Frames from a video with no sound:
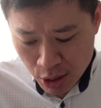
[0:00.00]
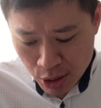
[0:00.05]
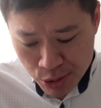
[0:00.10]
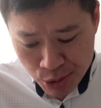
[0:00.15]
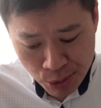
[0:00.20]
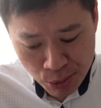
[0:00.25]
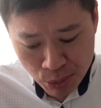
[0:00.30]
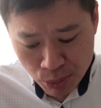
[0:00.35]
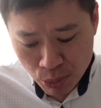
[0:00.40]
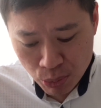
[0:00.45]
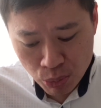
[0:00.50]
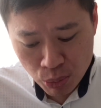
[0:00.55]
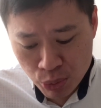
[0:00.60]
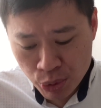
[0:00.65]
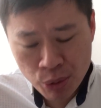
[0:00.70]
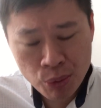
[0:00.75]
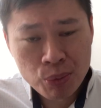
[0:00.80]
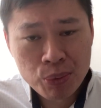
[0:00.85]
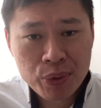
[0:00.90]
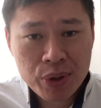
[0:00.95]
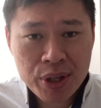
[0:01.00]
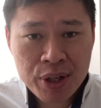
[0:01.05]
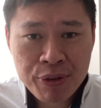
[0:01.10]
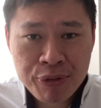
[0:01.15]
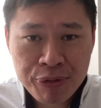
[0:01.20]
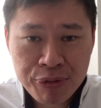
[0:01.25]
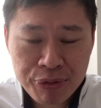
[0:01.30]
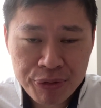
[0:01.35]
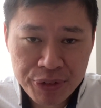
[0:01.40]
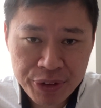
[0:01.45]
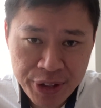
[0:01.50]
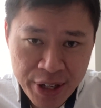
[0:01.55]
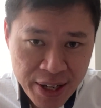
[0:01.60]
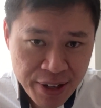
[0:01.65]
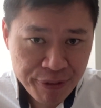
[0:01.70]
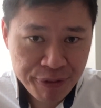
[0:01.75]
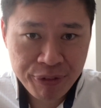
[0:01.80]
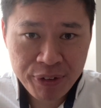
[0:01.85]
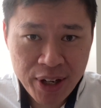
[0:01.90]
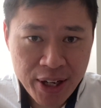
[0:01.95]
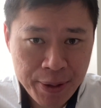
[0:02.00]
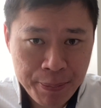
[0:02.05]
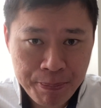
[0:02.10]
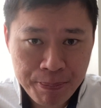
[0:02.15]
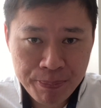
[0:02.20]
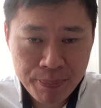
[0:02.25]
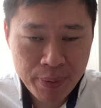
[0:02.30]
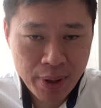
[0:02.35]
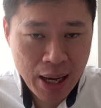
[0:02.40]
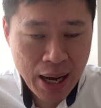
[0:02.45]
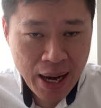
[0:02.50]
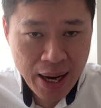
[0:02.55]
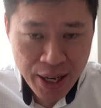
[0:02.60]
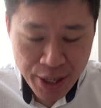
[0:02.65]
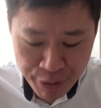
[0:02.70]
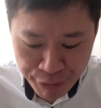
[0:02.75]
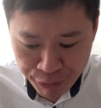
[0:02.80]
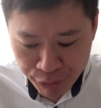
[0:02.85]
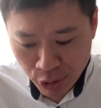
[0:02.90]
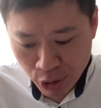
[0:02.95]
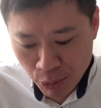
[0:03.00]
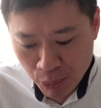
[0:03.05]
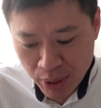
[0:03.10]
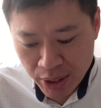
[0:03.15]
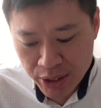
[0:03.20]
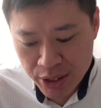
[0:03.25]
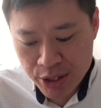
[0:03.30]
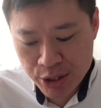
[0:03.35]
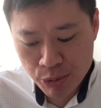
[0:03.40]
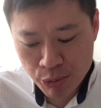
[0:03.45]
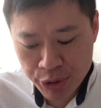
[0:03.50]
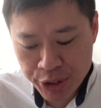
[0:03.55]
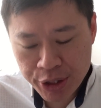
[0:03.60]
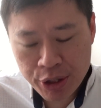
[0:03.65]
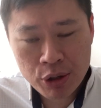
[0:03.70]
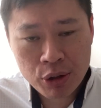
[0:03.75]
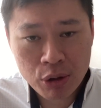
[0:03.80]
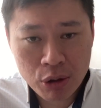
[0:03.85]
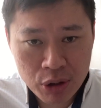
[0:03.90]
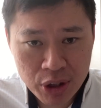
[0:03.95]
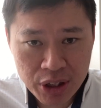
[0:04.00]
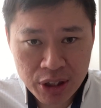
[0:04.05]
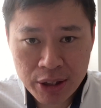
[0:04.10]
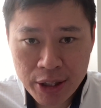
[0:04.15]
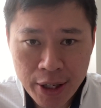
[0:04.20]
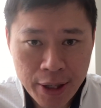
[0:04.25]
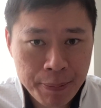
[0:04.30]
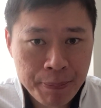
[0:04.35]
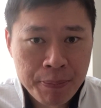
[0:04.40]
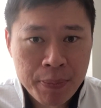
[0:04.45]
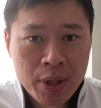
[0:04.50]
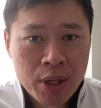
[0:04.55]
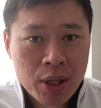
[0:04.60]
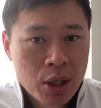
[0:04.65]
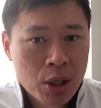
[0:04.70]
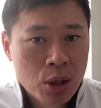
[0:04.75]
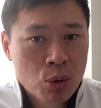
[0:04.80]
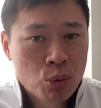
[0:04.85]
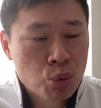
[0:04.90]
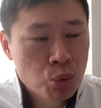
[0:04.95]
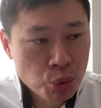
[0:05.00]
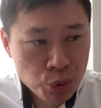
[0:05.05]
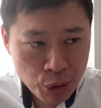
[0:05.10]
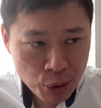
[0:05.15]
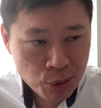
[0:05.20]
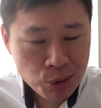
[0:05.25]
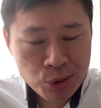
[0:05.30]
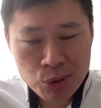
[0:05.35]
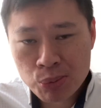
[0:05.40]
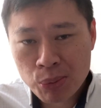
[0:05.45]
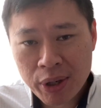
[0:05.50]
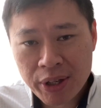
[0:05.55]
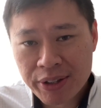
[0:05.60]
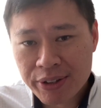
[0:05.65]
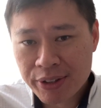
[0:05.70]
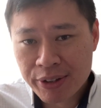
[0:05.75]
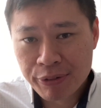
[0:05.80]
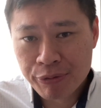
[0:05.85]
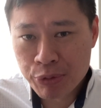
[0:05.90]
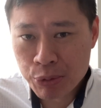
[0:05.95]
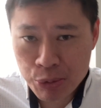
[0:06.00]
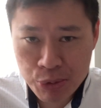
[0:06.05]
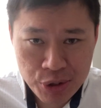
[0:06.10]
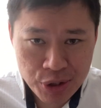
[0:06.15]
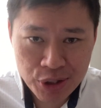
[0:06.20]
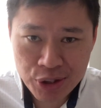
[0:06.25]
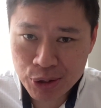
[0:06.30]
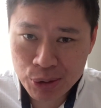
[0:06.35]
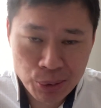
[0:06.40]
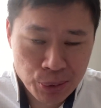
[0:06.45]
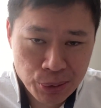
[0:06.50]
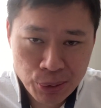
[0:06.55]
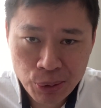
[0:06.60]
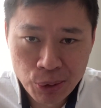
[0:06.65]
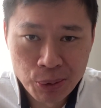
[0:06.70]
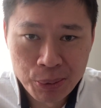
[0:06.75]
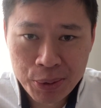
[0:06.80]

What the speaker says: So, if that flat, high floor one is really clocking that, who knows what the future is going to hold?